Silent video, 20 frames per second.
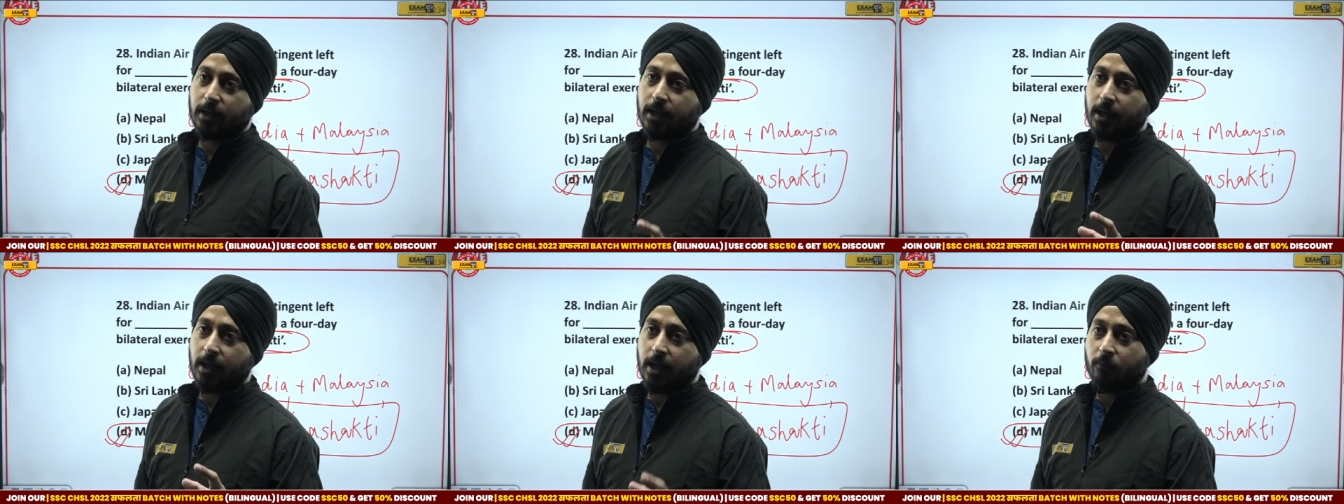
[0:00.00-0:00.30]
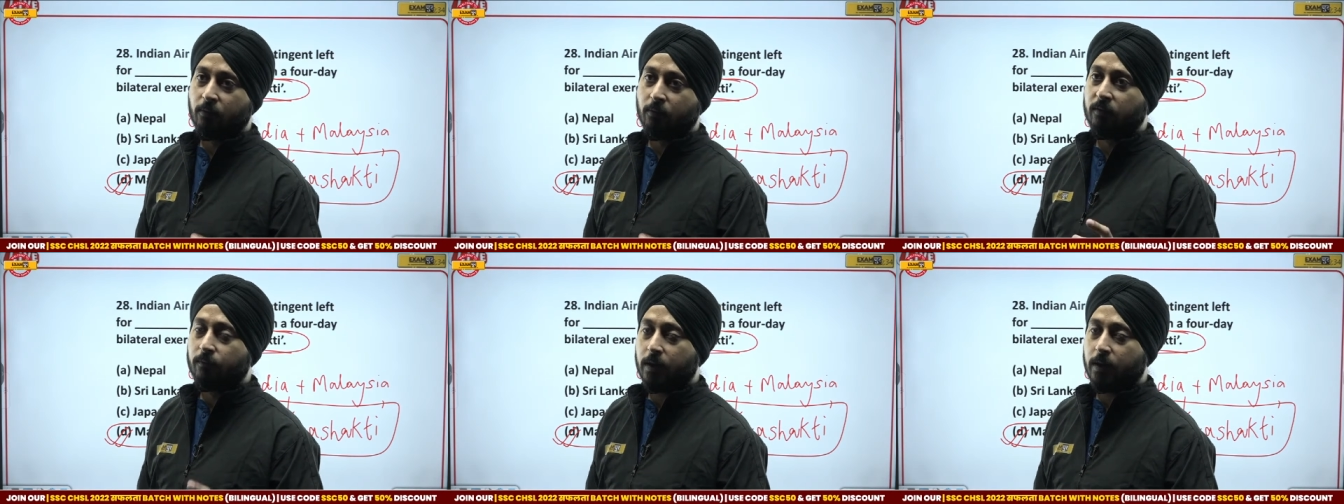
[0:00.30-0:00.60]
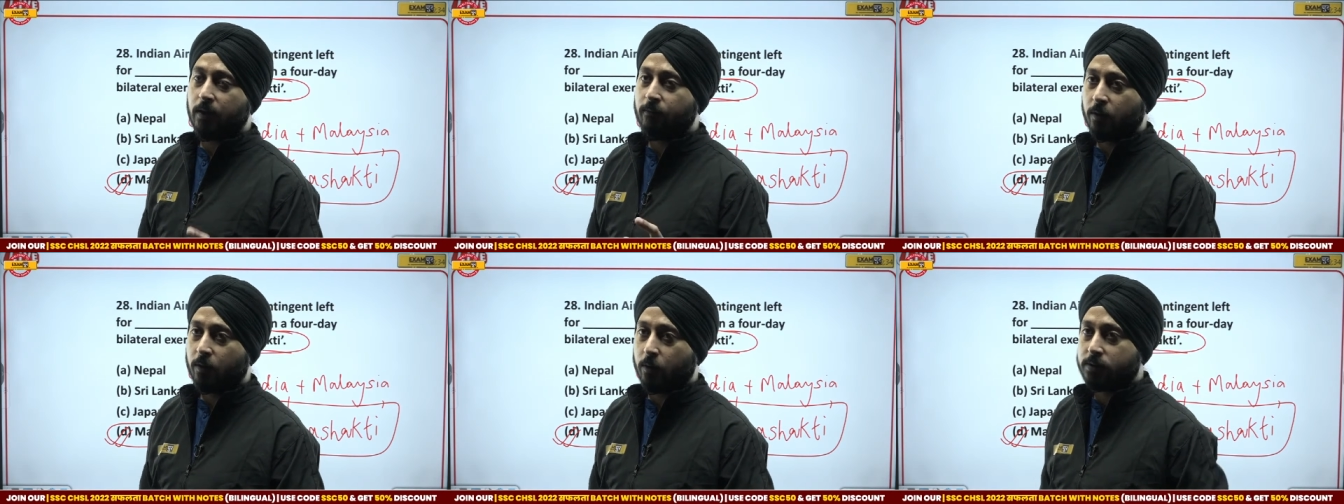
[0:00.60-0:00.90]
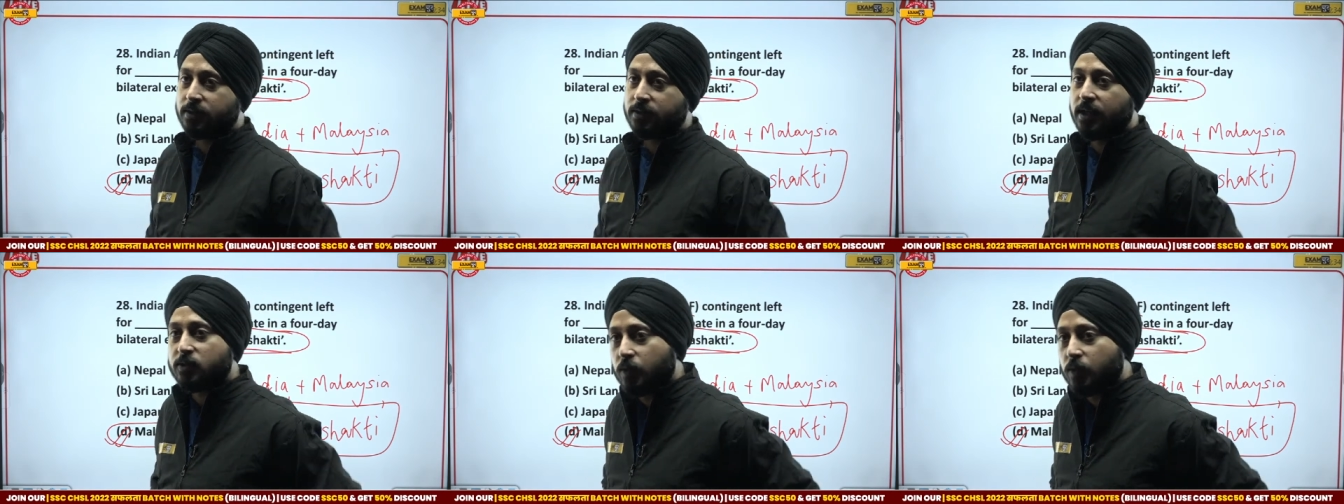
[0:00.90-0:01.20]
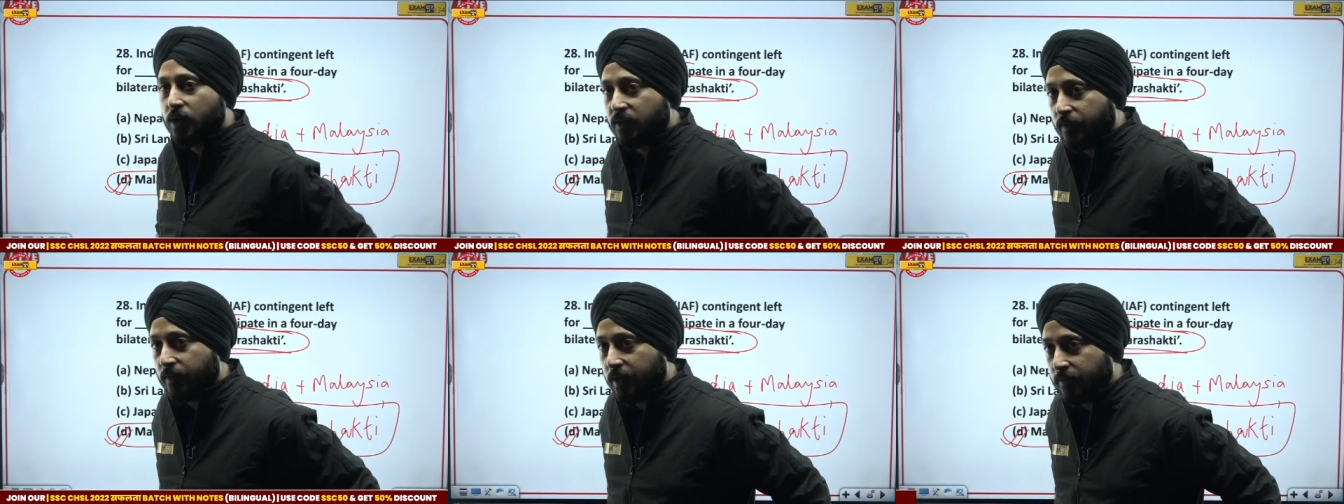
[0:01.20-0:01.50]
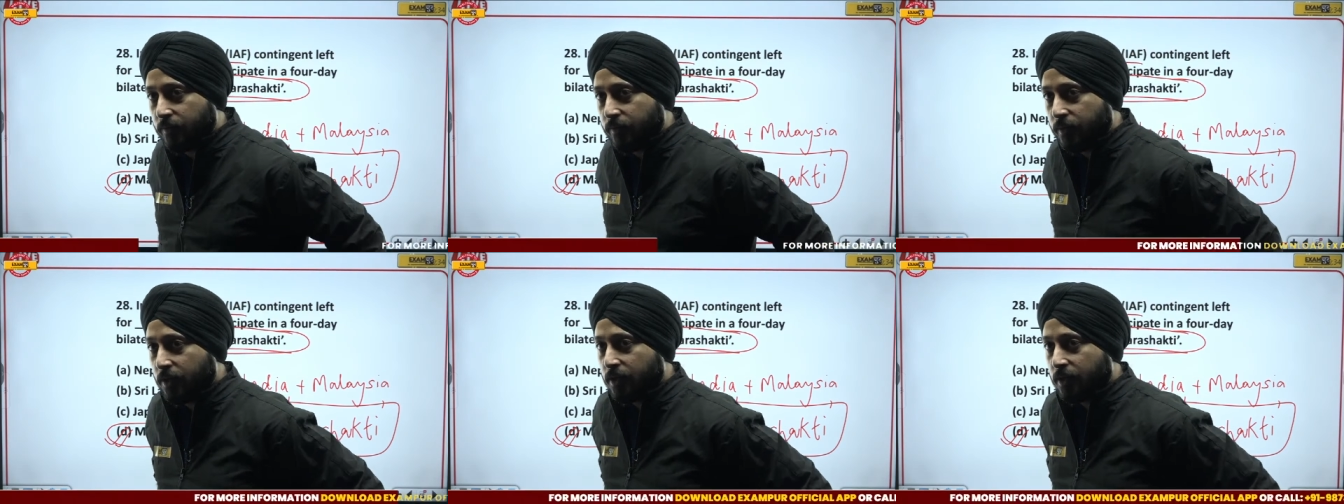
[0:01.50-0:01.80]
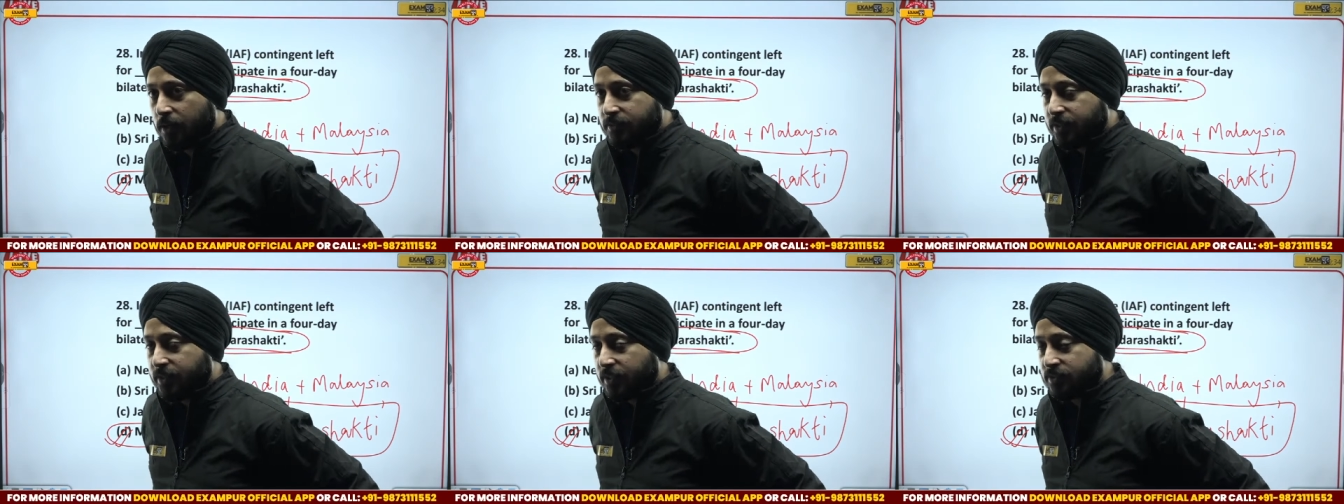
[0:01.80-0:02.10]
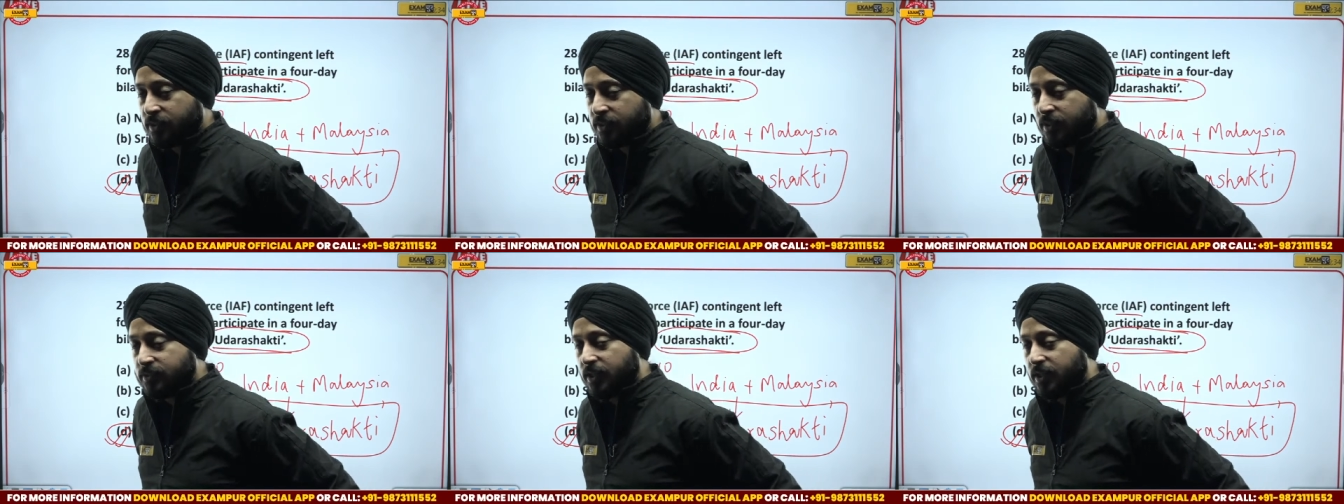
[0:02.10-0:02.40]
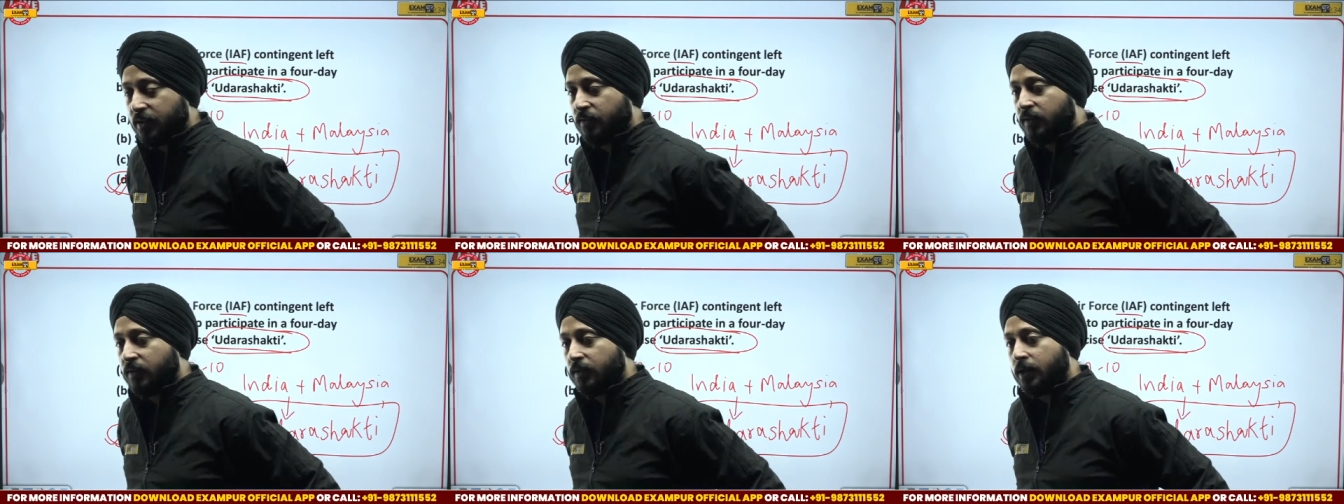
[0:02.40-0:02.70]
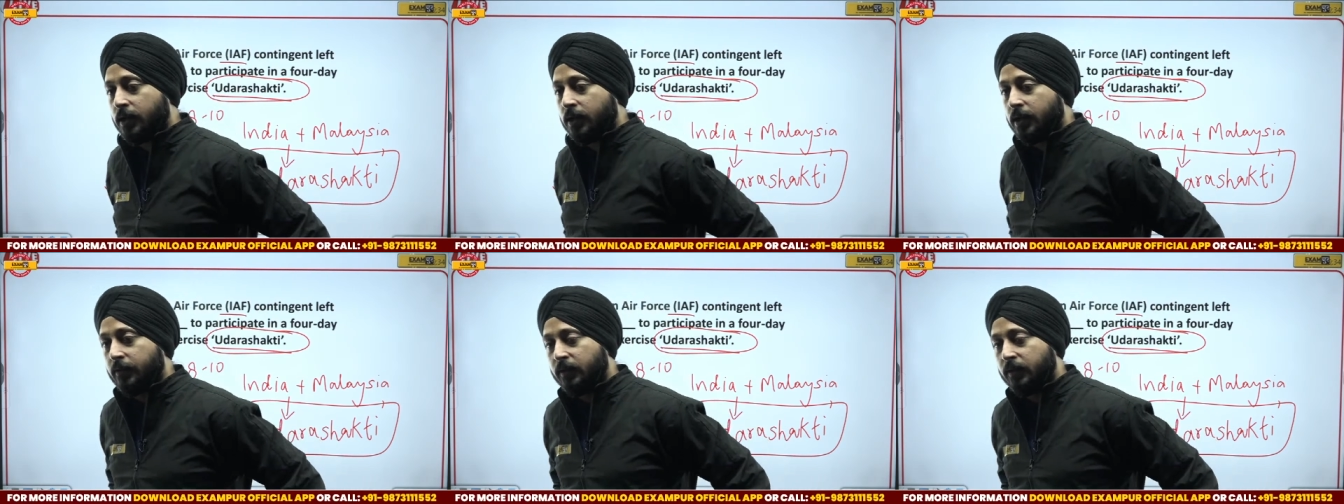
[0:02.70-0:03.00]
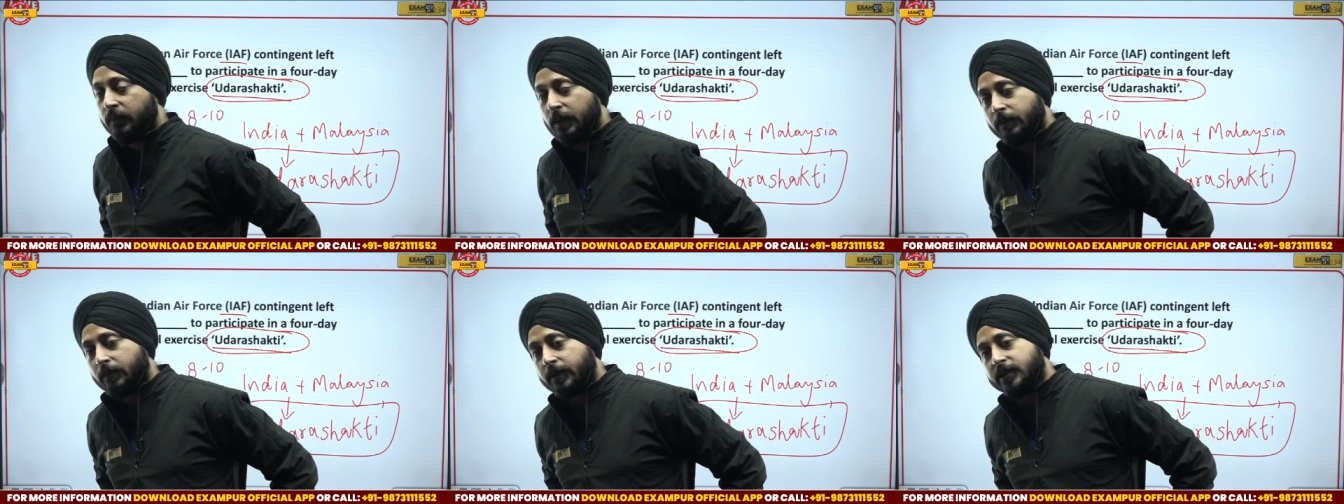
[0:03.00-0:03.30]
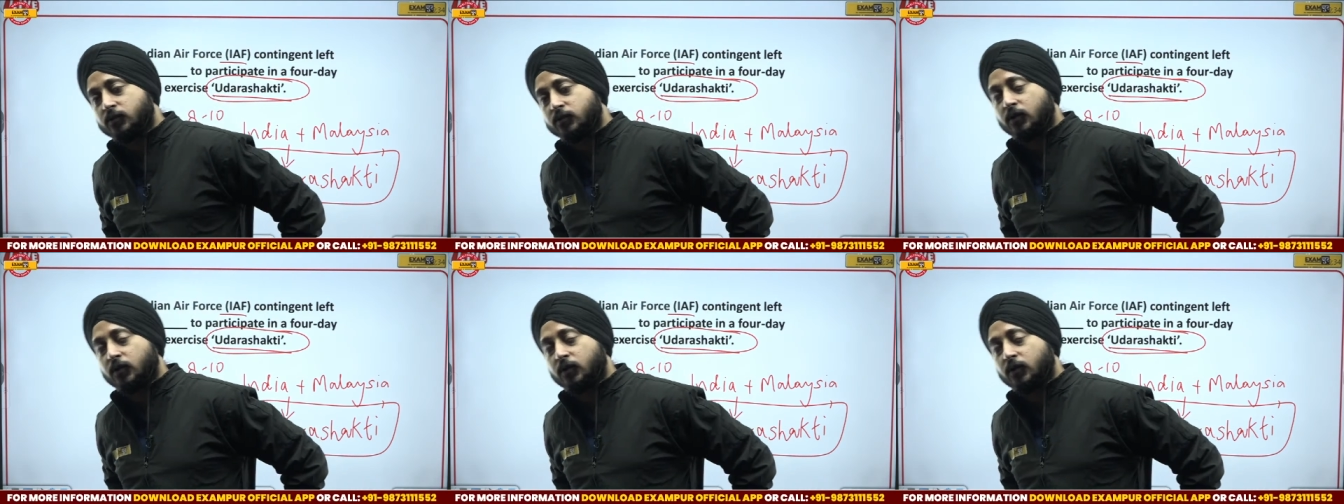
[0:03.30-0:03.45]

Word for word: Every every question has 25, section has every uh, every paper has